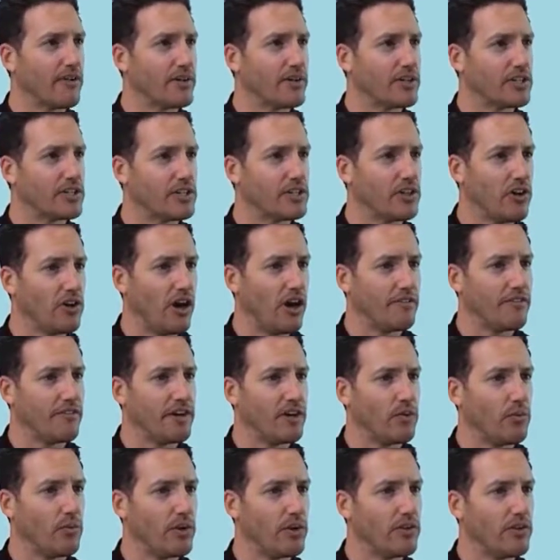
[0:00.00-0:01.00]
which
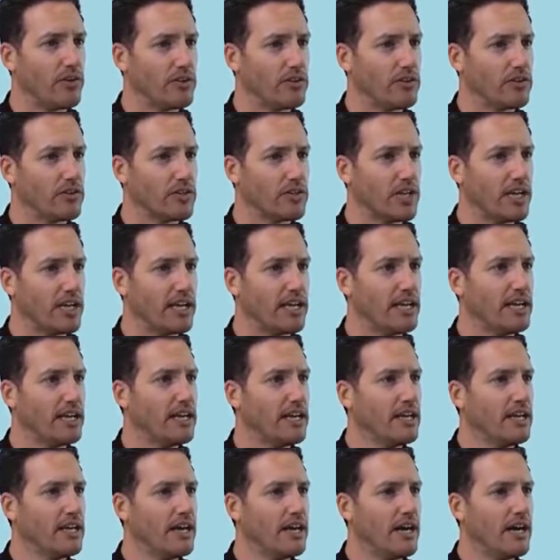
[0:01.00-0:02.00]
often it will, you'll see.
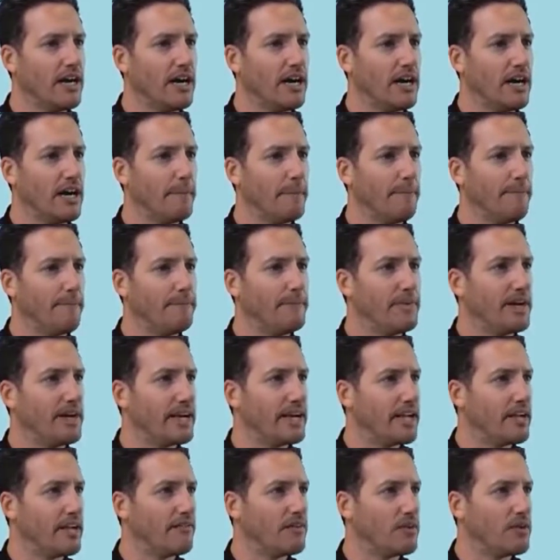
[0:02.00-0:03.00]

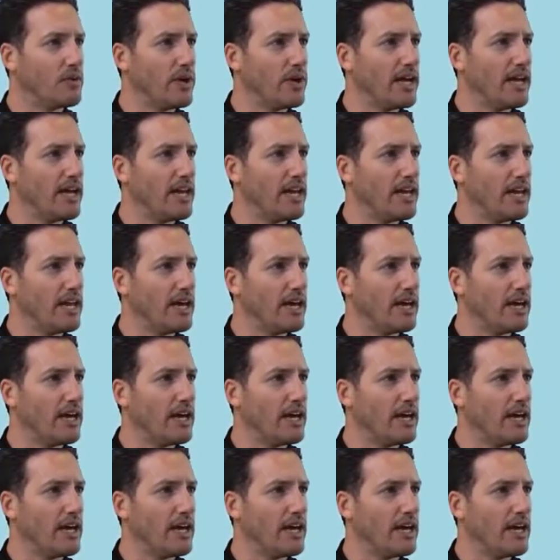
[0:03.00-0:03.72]
But if you hit